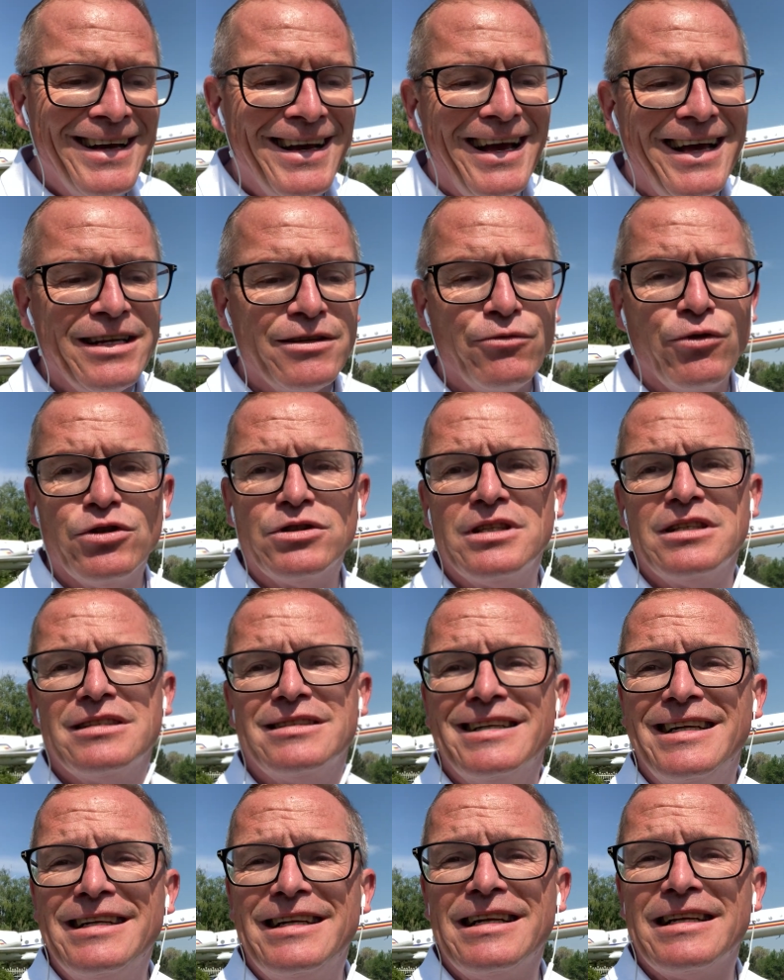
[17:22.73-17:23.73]
and what is
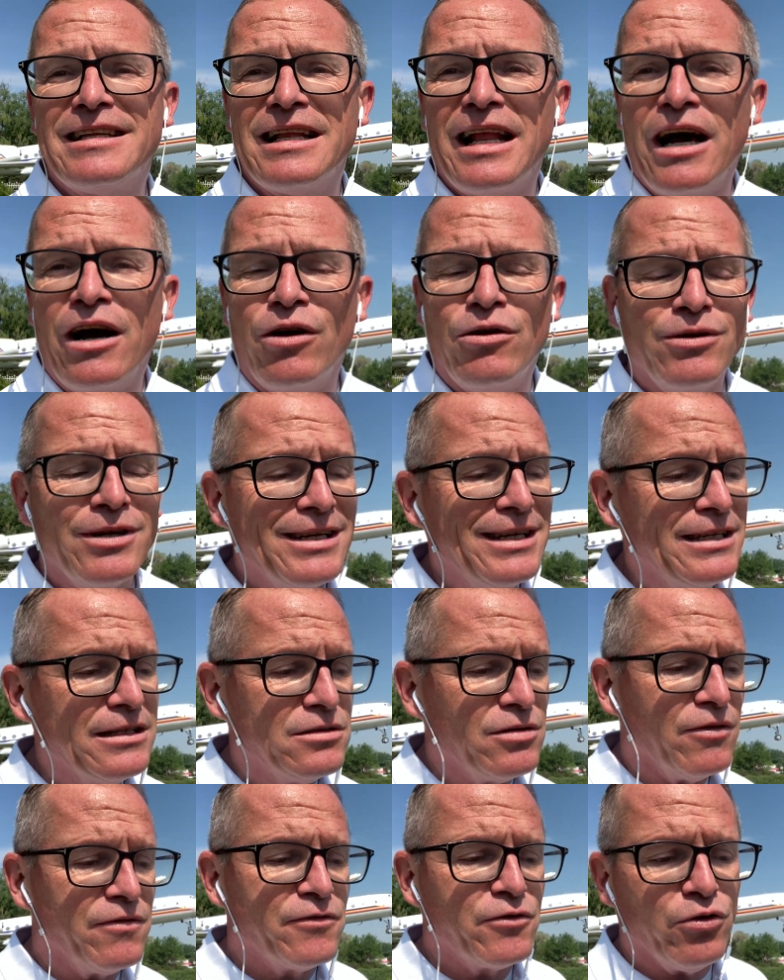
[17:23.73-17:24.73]
needed now
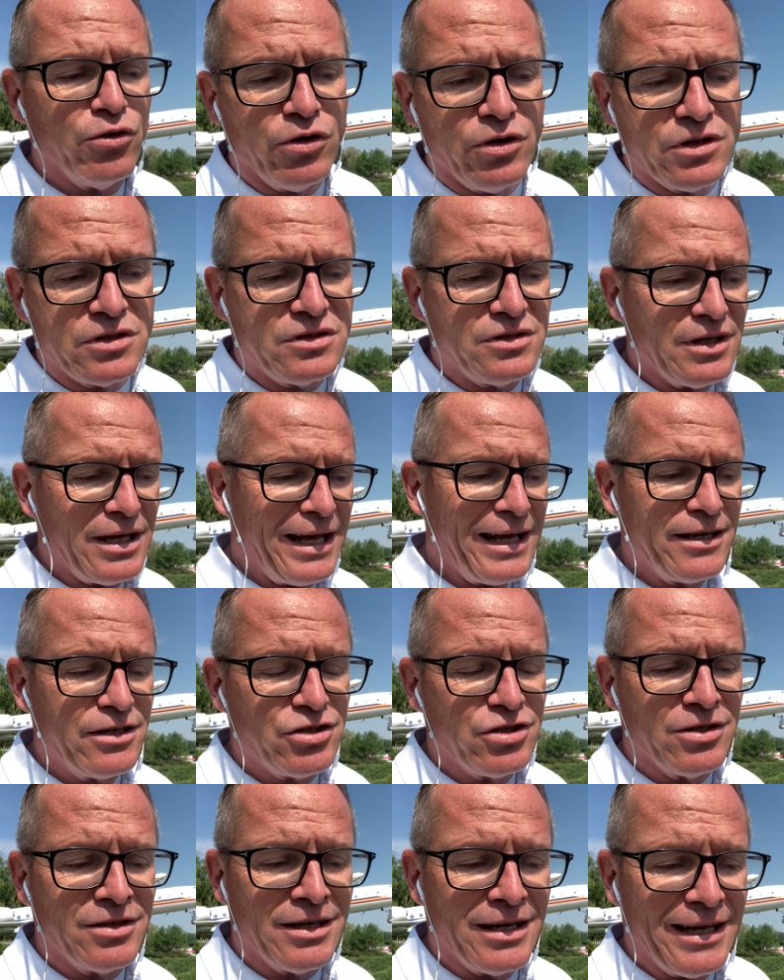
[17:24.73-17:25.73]
is of course
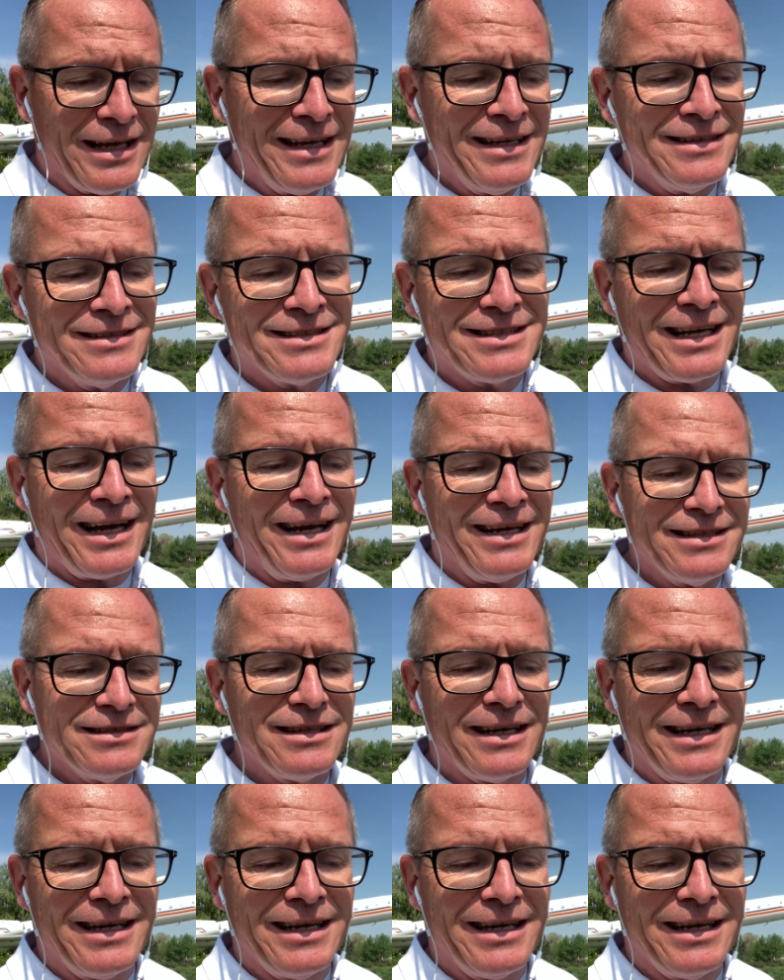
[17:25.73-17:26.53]
action inside,